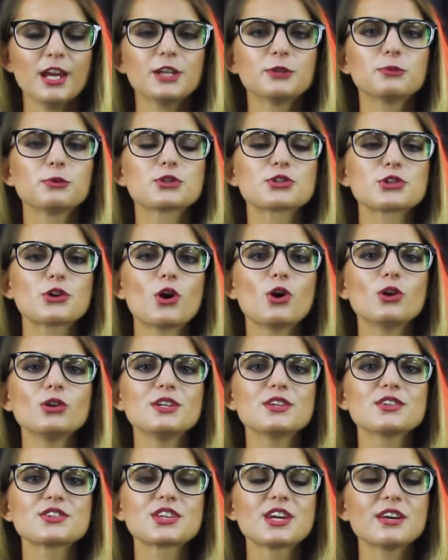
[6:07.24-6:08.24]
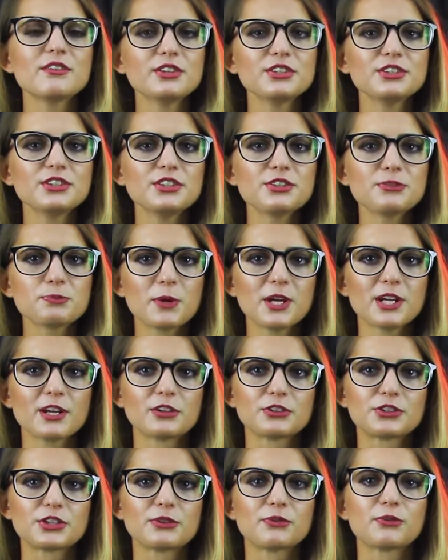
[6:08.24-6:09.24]
It was only 17th
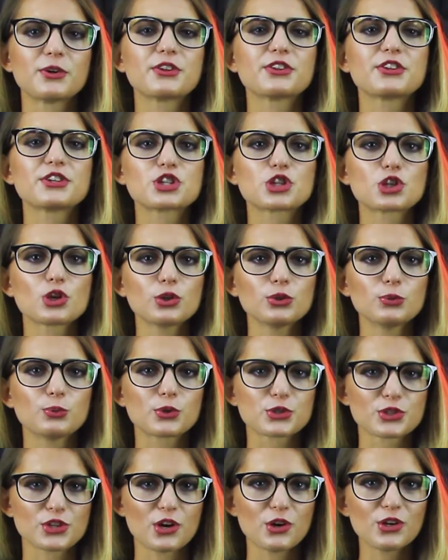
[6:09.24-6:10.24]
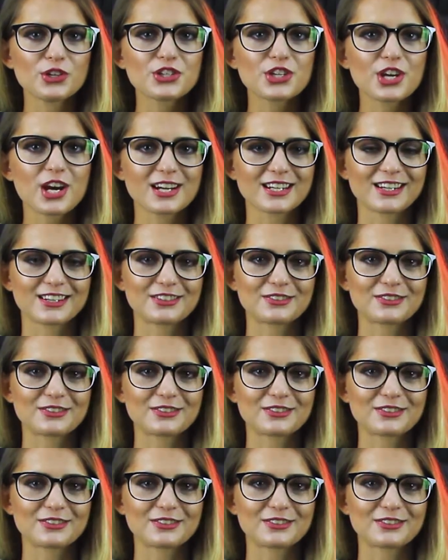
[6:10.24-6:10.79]
penalty when the shot was on target.